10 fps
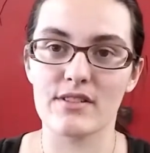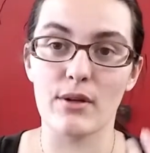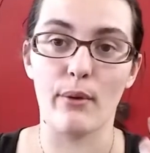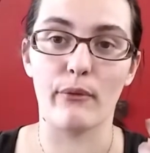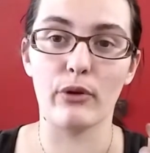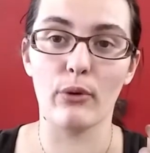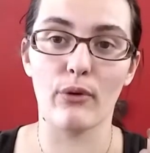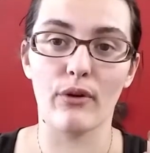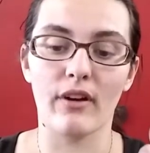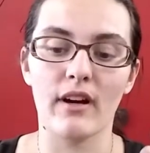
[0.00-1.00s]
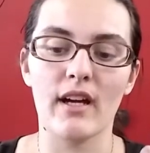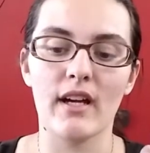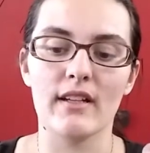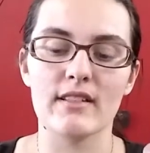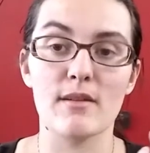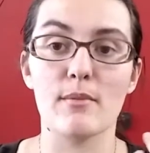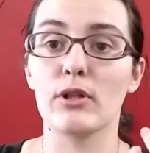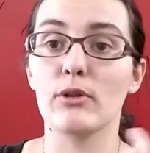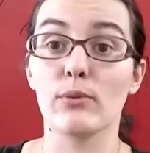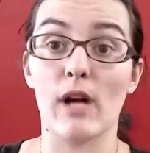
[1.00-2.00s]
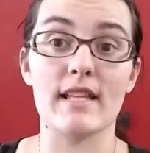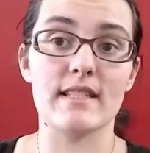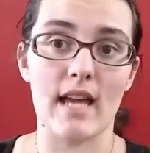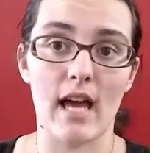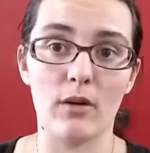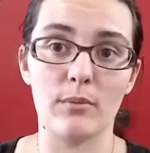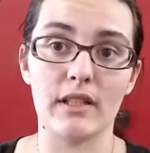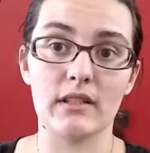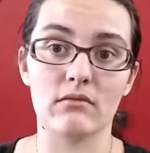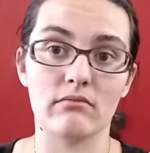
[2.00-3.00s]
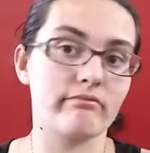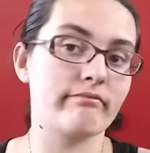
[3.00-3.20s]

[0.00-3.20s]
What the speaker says: So if you're someone who rides in a helmet,